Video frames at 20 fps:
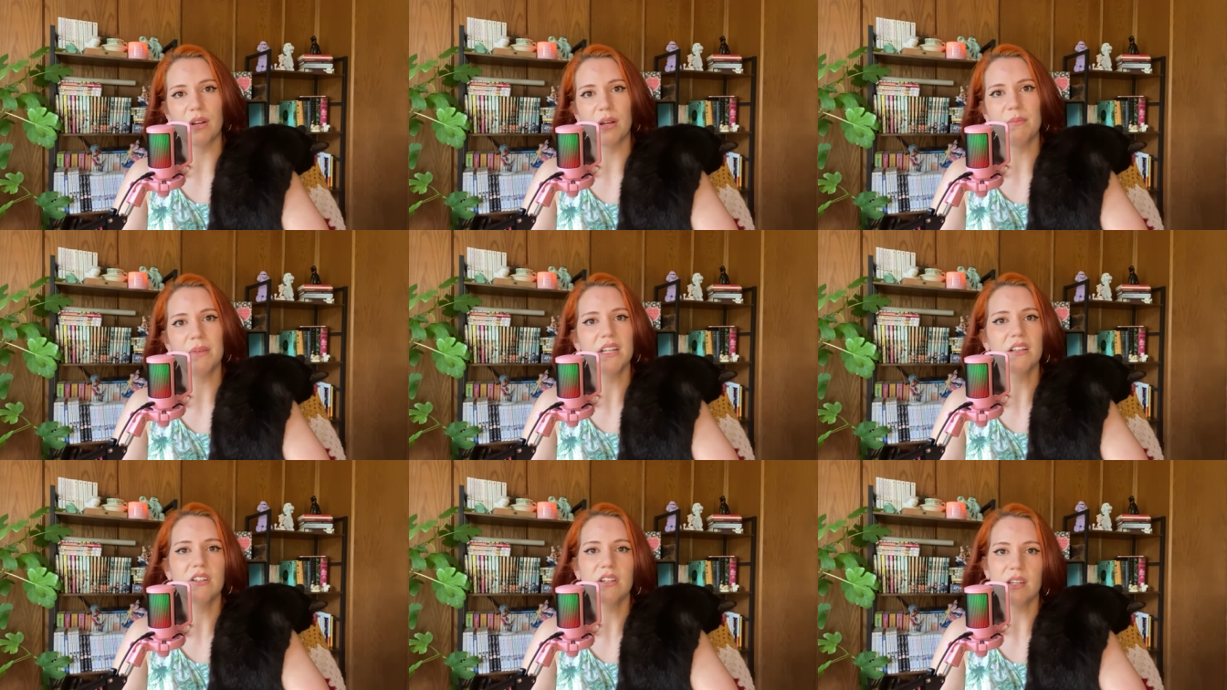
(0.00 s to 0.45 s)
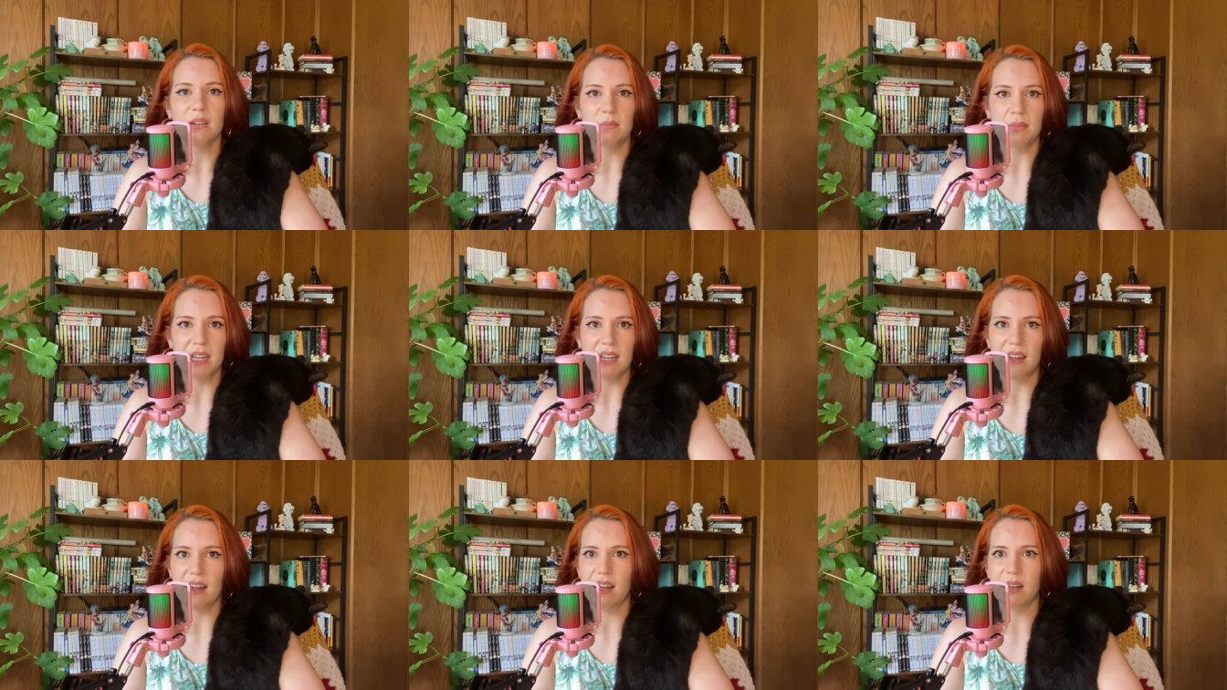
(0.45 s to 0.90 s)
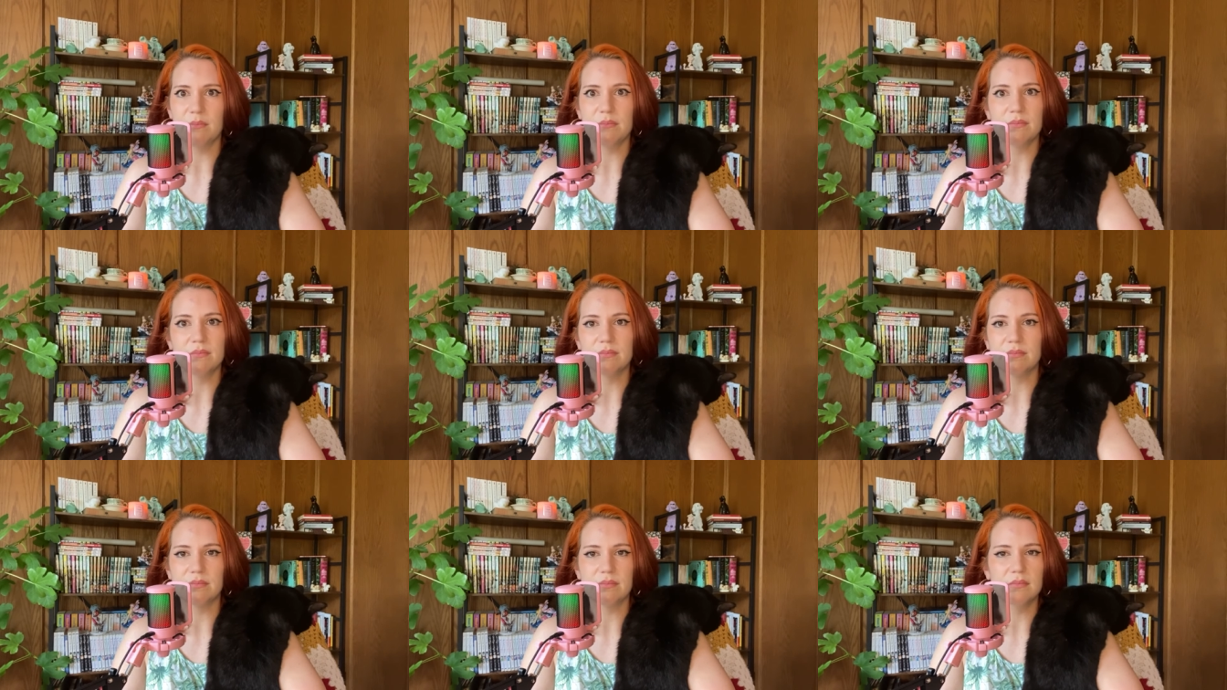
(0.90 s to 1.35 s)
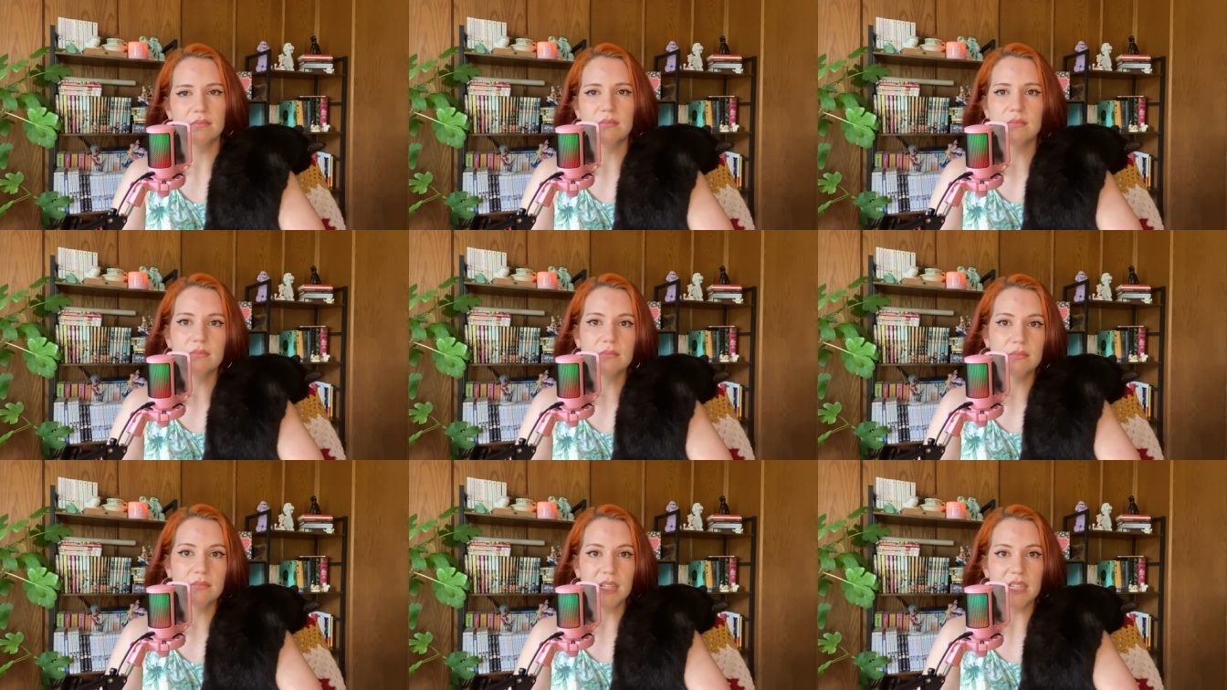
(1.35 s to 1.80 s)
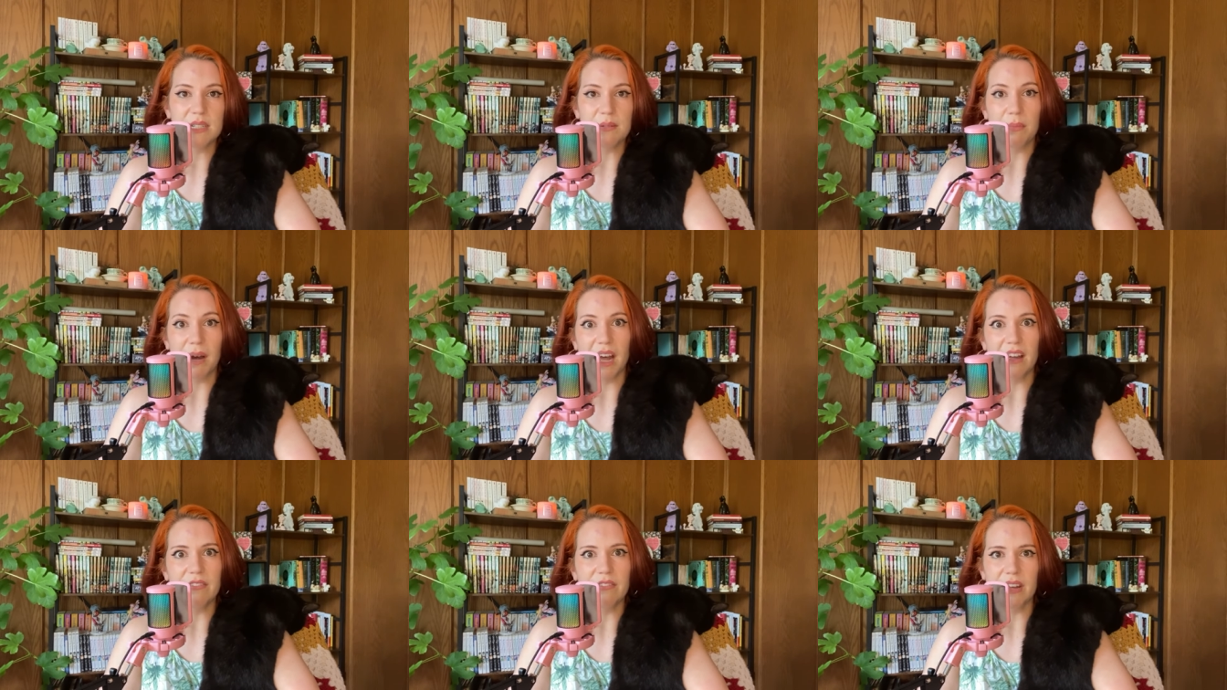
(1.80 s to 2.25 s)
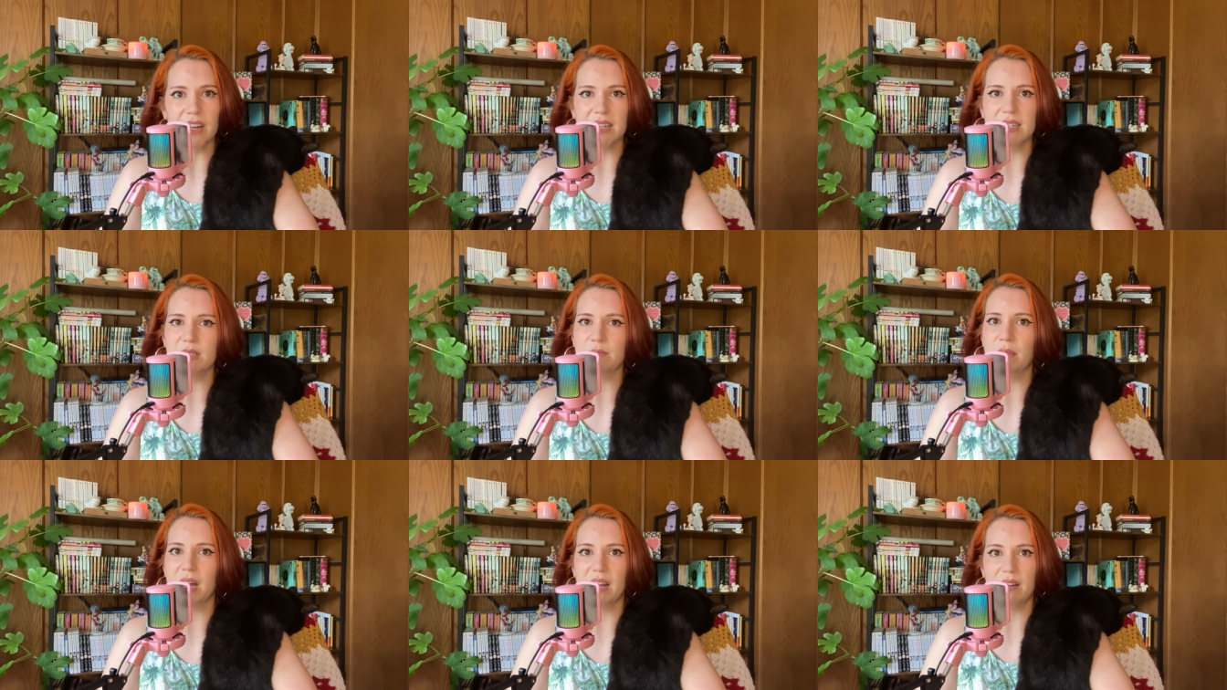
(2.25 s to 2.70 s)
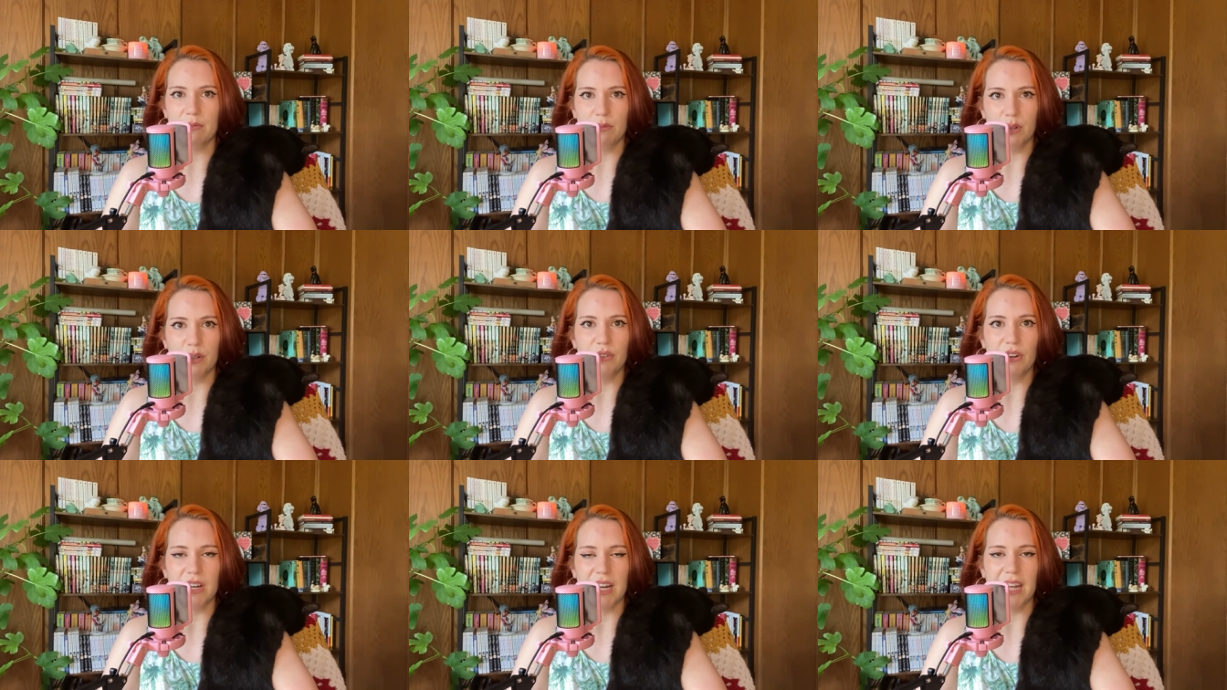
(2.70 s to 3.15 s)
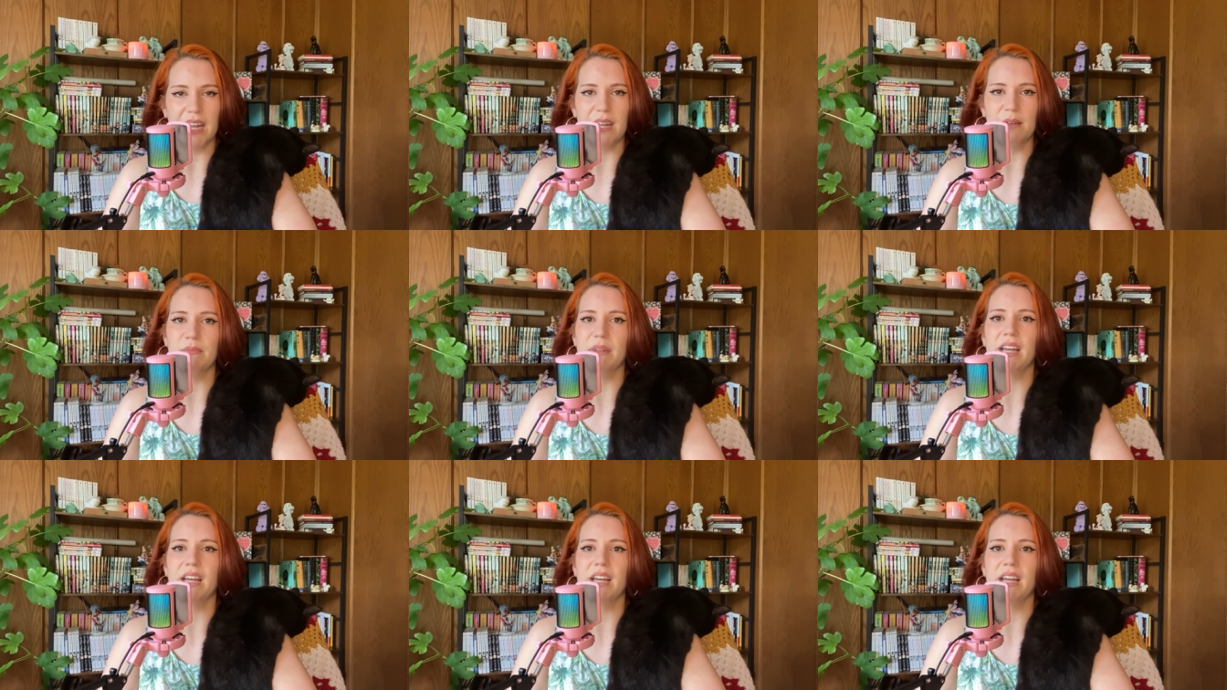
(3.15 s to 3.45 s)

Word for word: I mean, look at me. I'm, it's my face, my real name.